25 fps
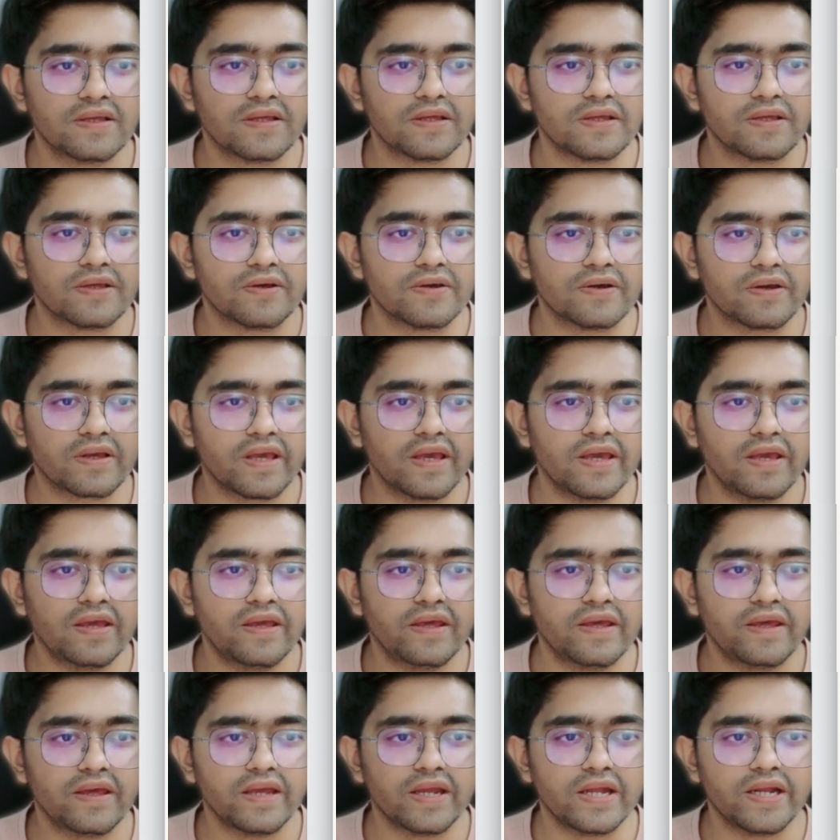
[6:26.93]
Okay,
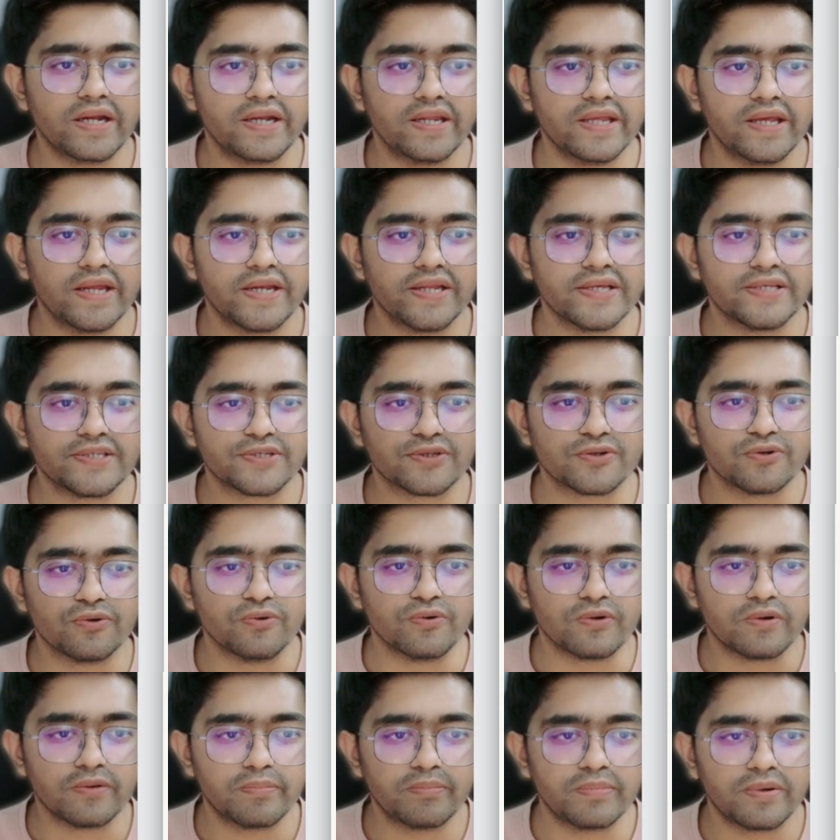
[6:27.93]
88 is
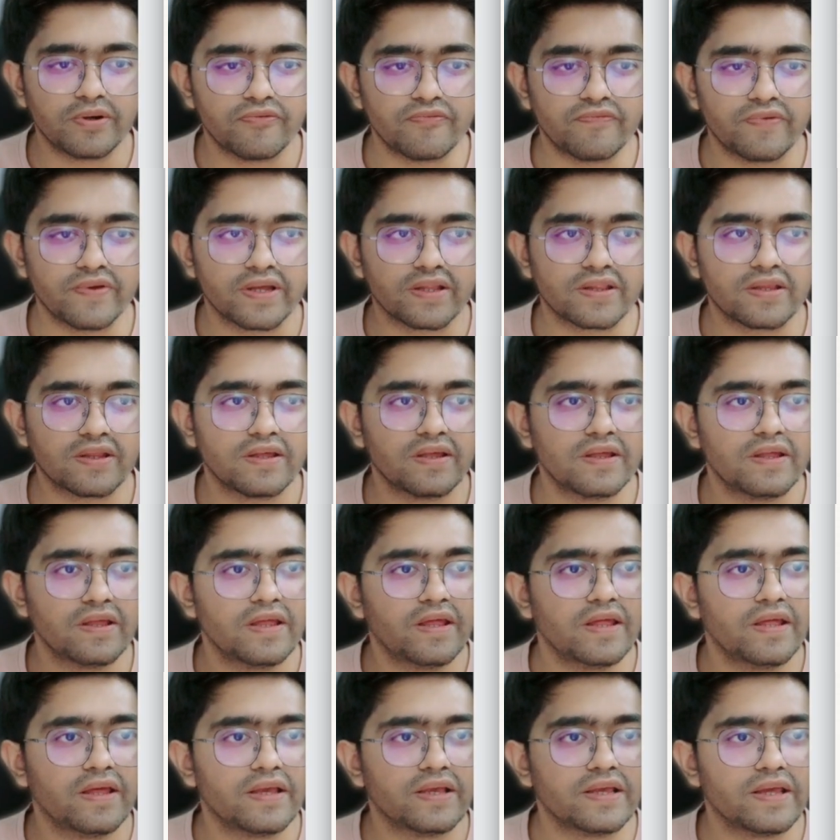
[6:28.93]
scored. Perfect.
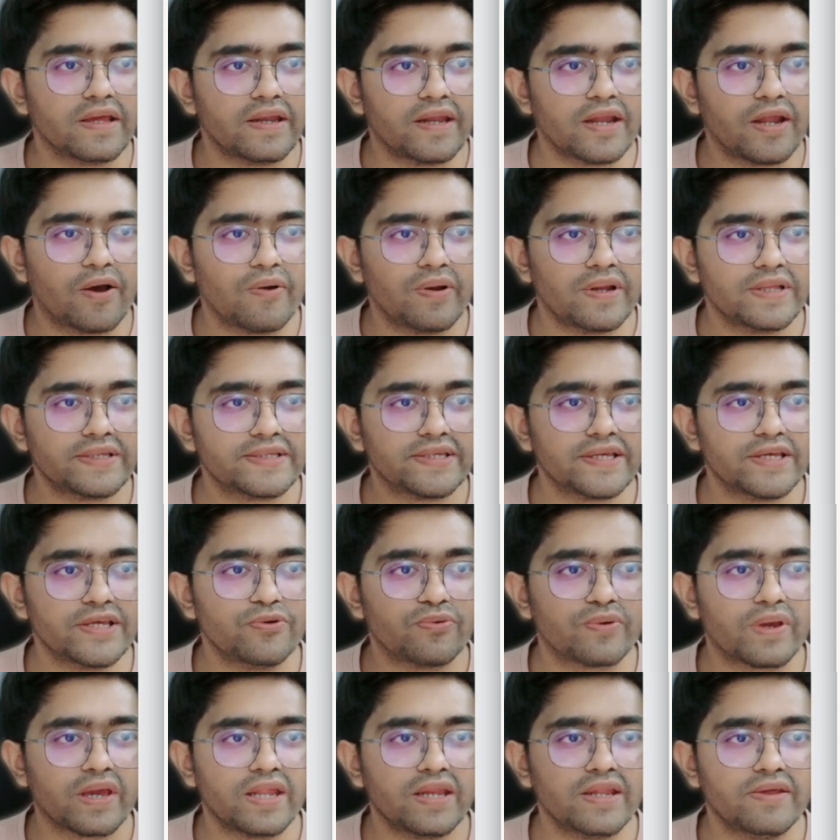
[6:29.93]
Now let's say you
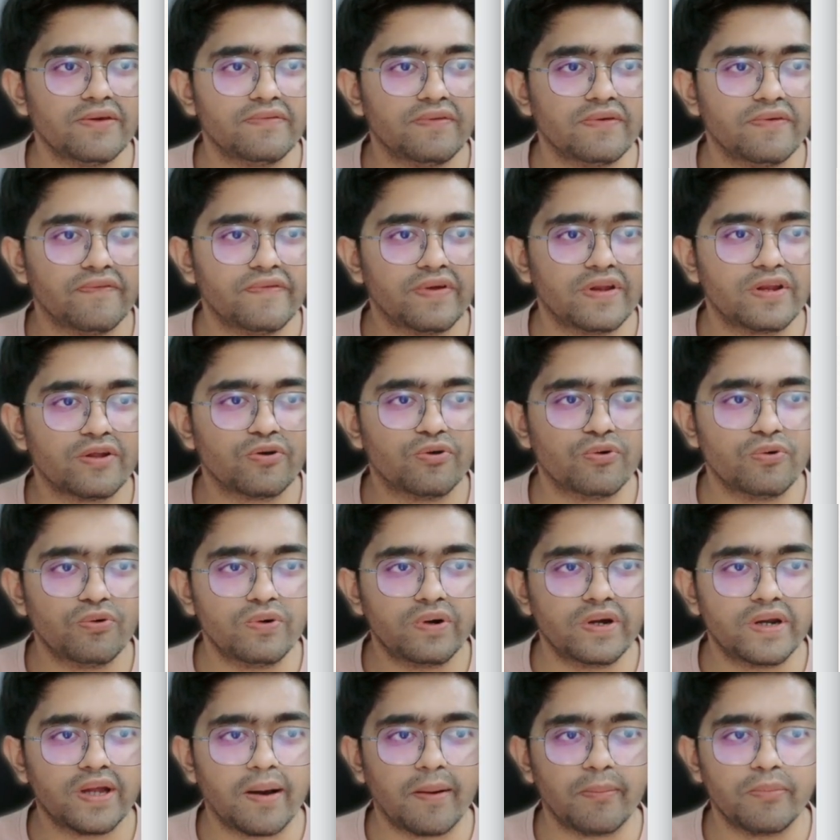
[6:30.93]
can even go
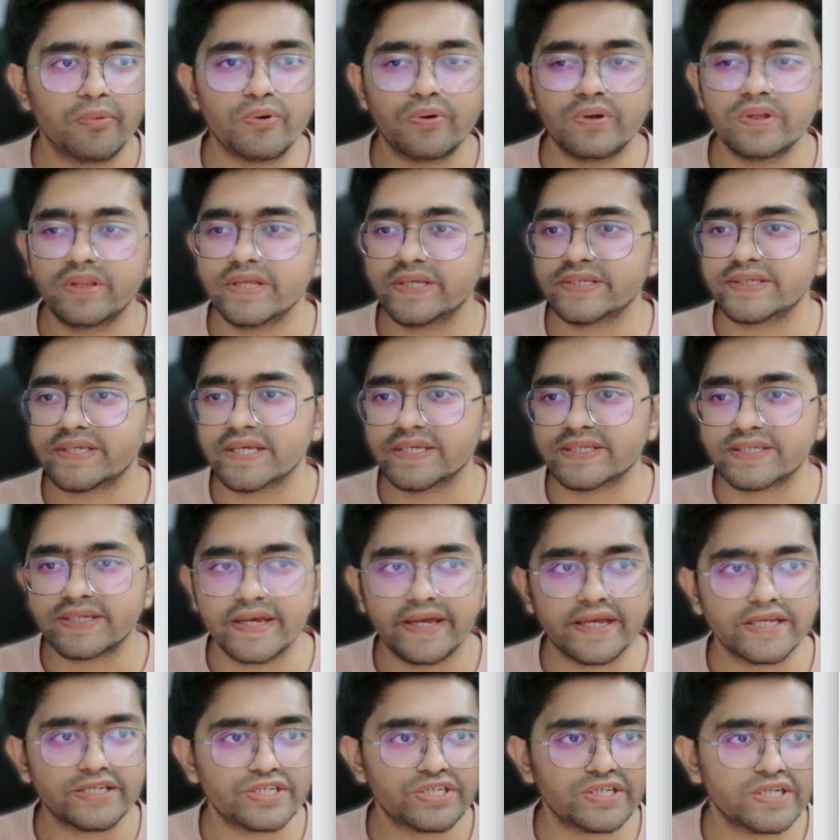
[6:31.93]
download this as a
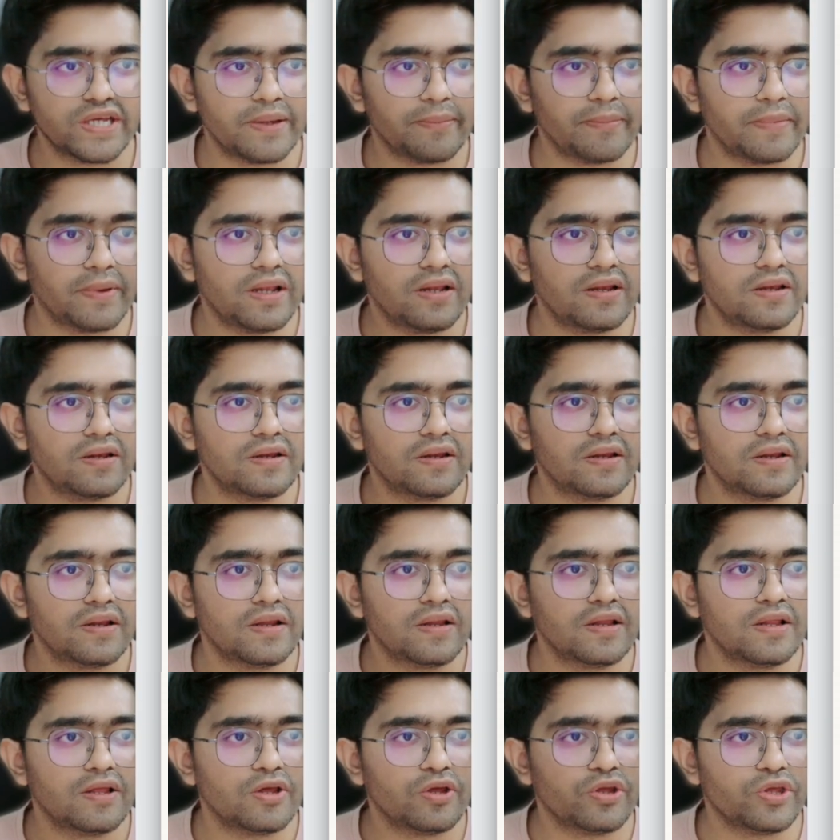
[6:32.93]
HTML.
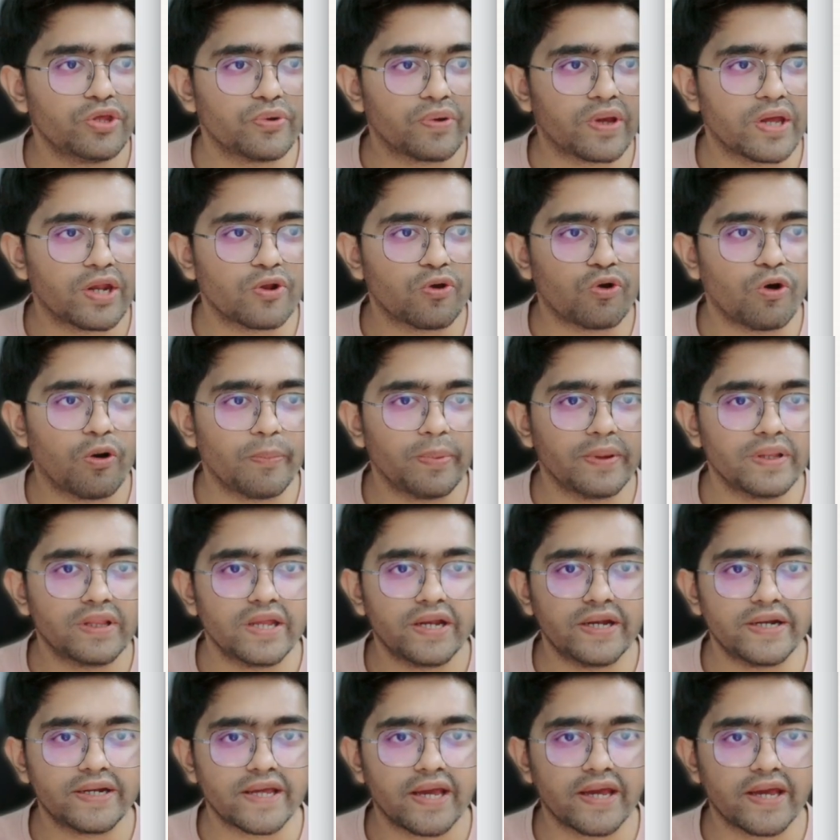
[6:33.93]
You can copy the
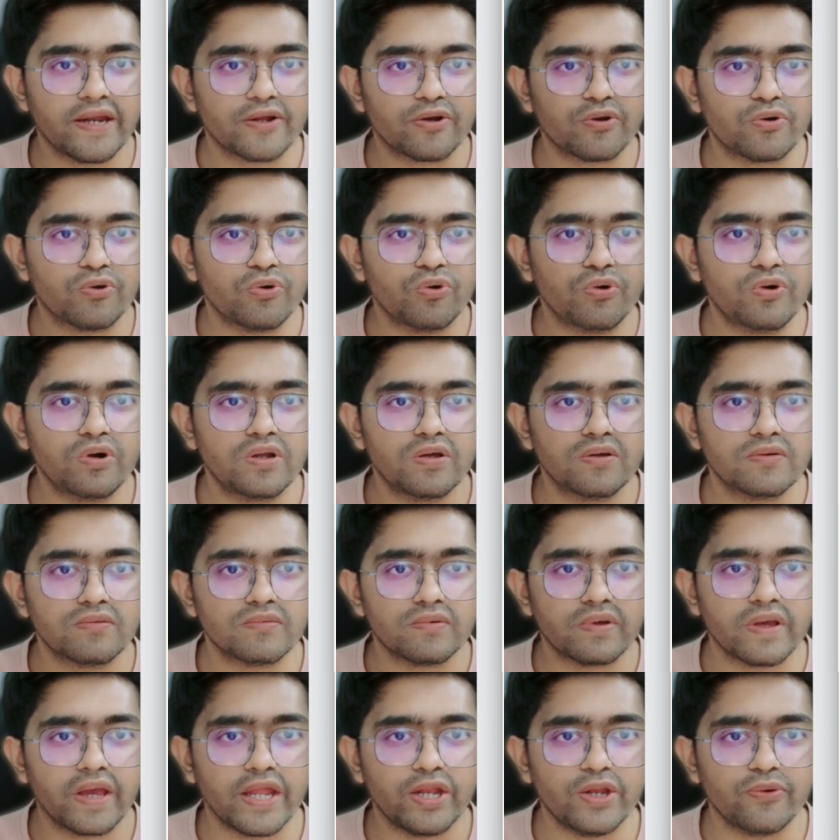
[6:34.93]
entire code,
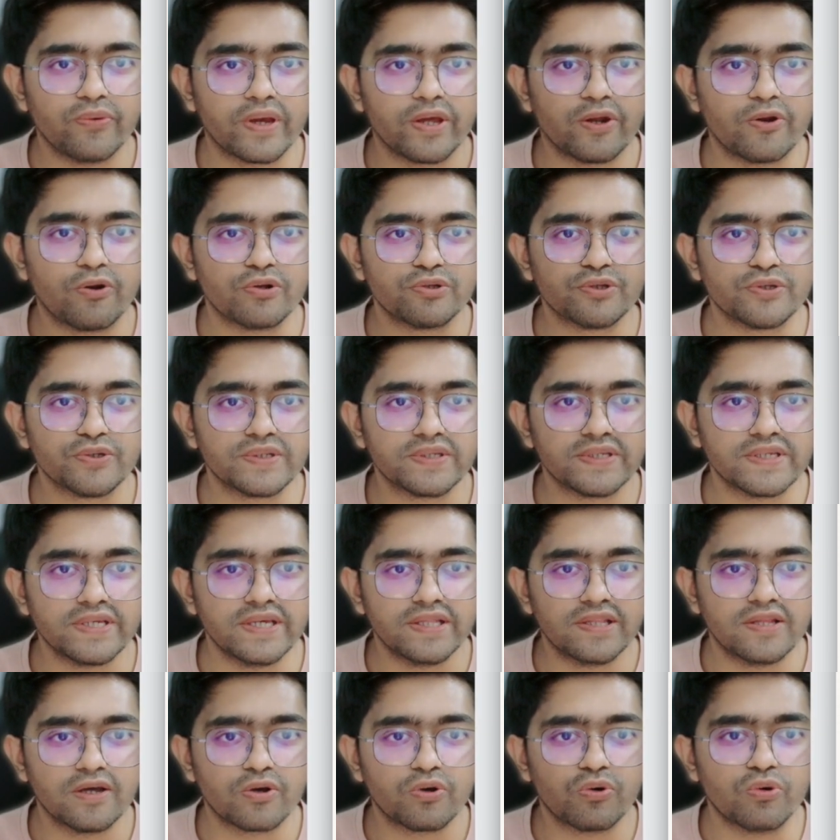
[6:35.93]
and you can also see
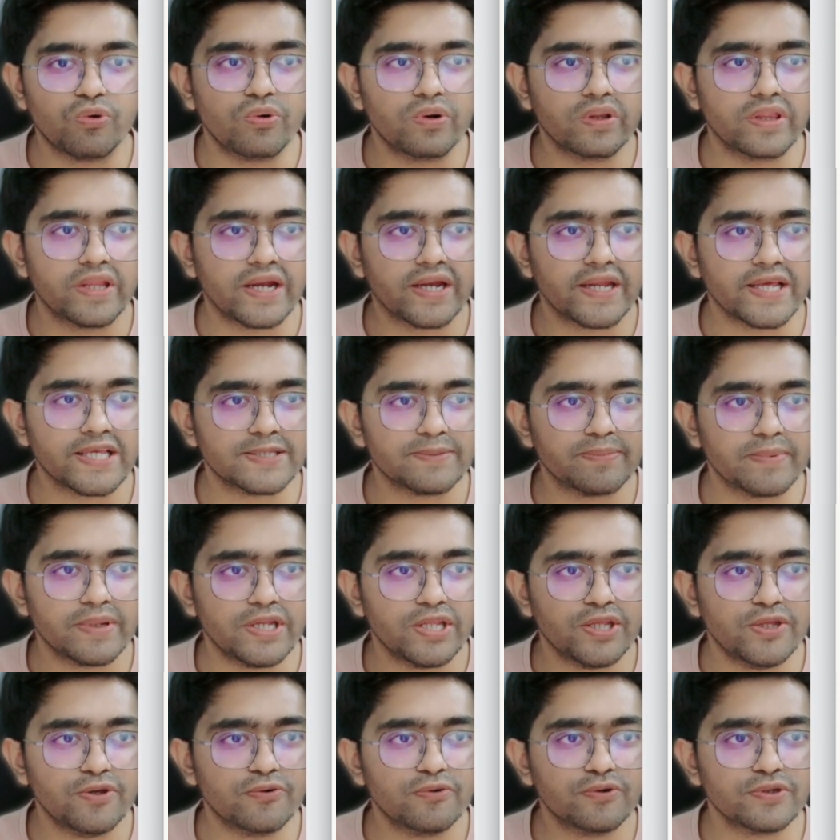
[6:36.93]
the code that has been
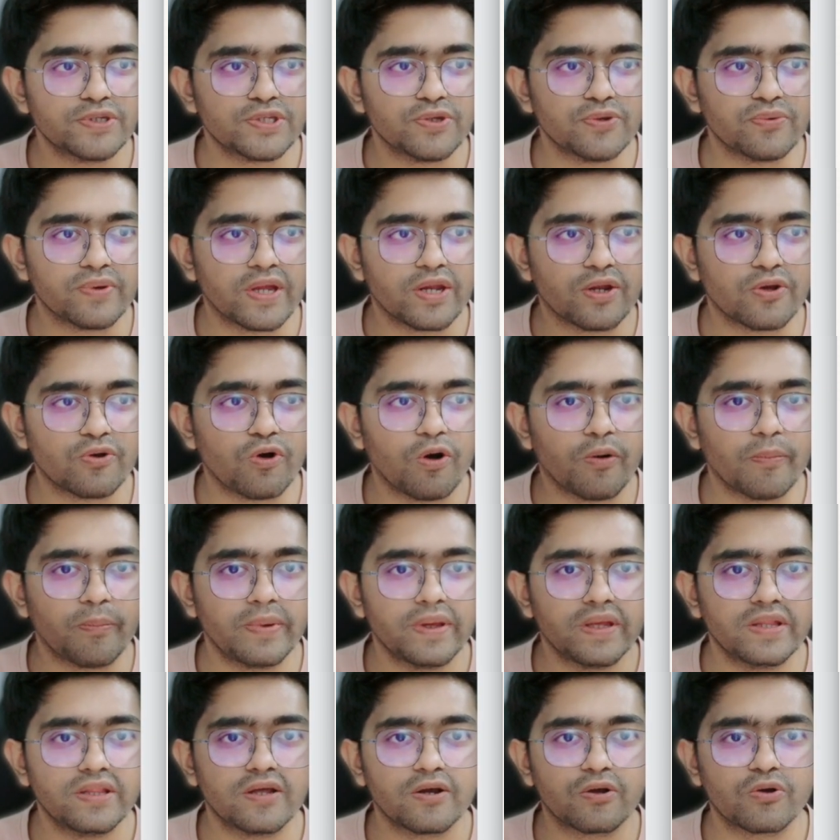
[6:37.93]
used. You can
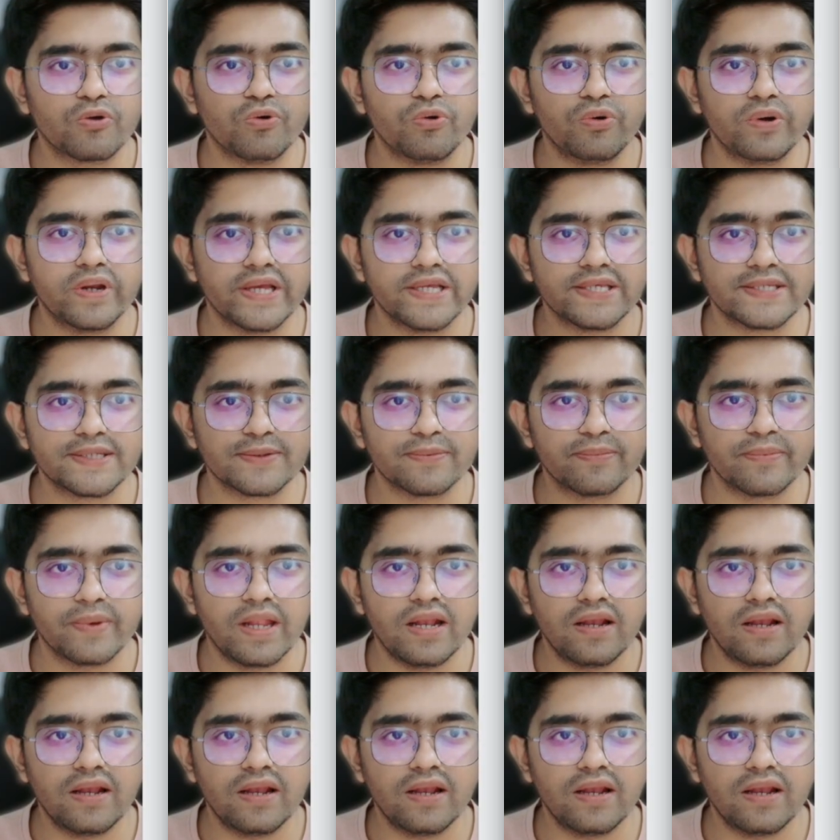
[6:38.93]
copy the code as well.